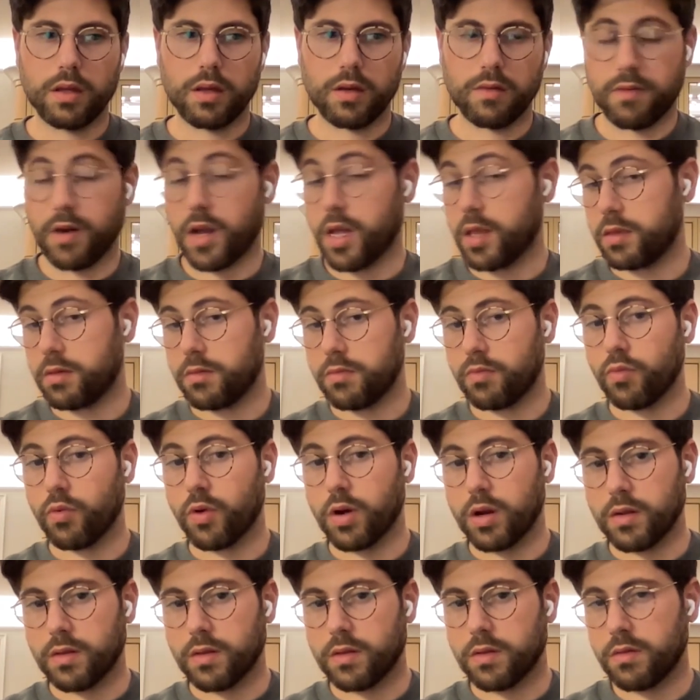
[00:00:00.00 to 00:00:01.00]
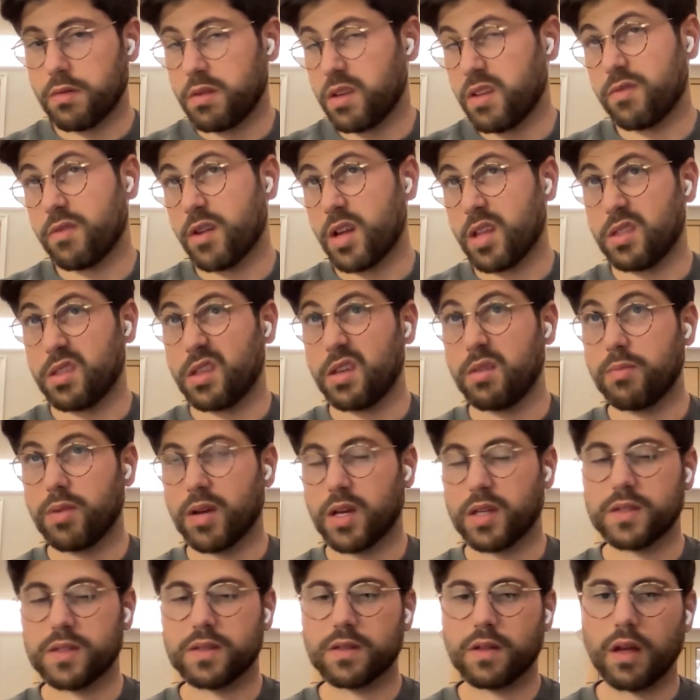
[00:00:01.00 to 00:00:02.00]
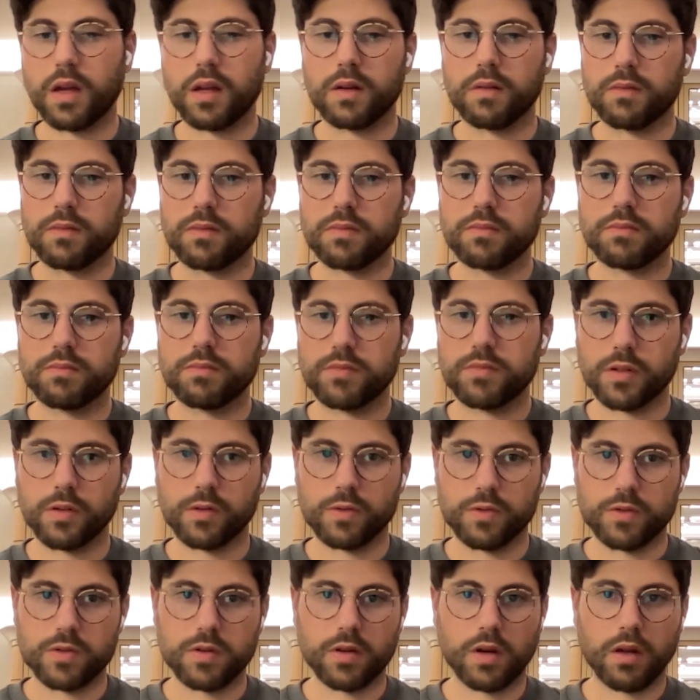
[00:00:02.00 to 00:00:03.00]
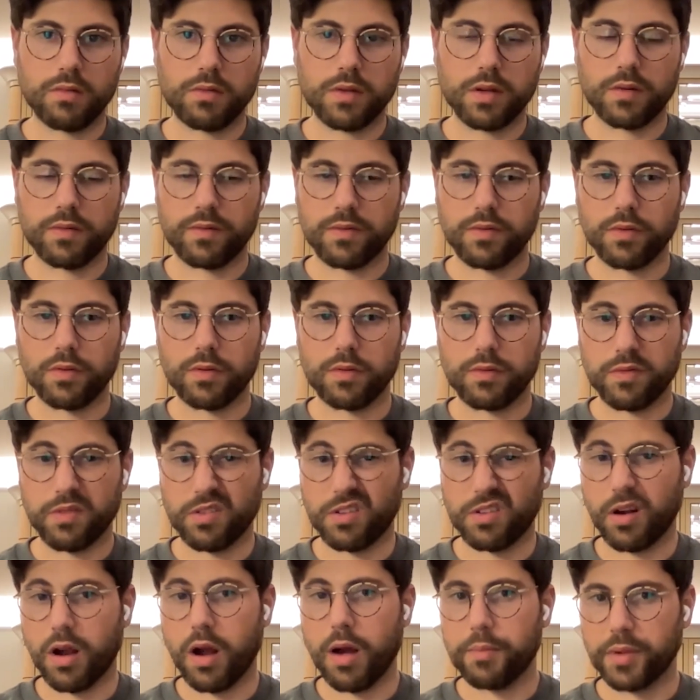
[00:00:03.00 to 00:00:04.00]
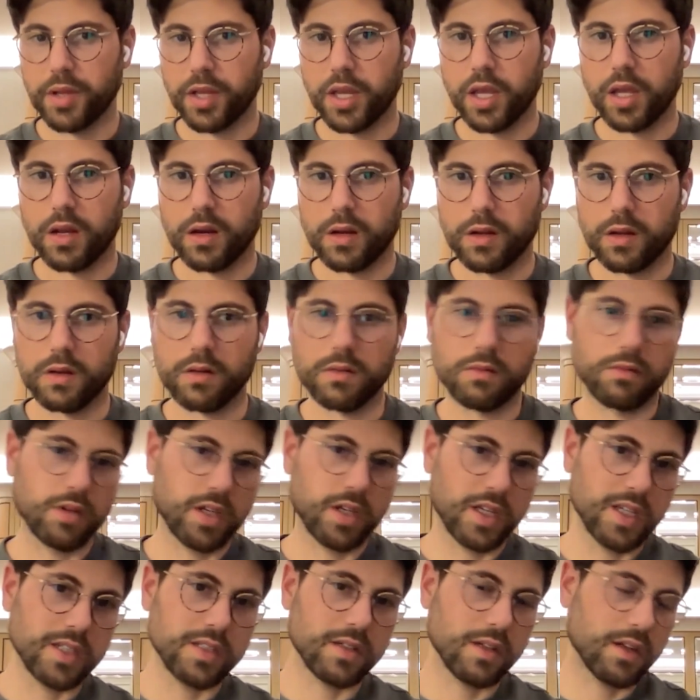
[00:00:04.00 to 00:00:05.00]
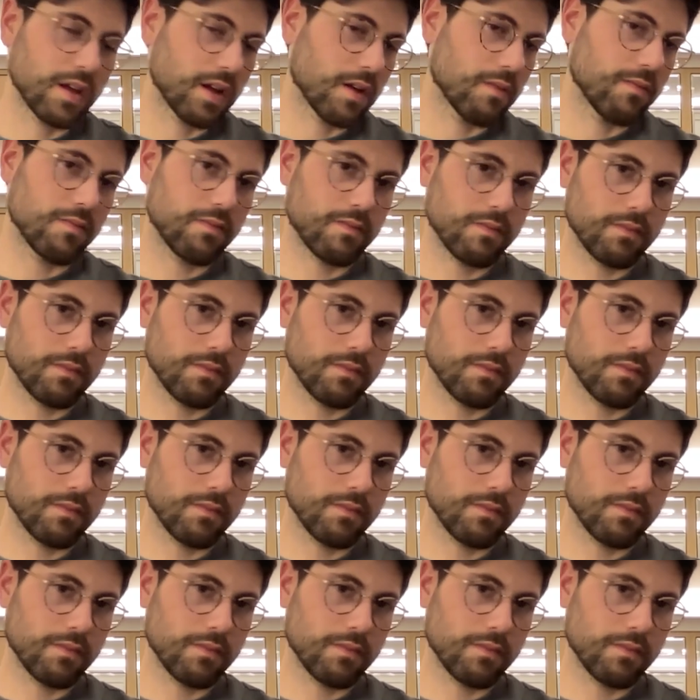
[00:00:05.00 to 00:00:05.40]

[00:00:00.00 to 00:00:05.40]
if not one of, if not the best kind of solution out there for, for complicated and easy kind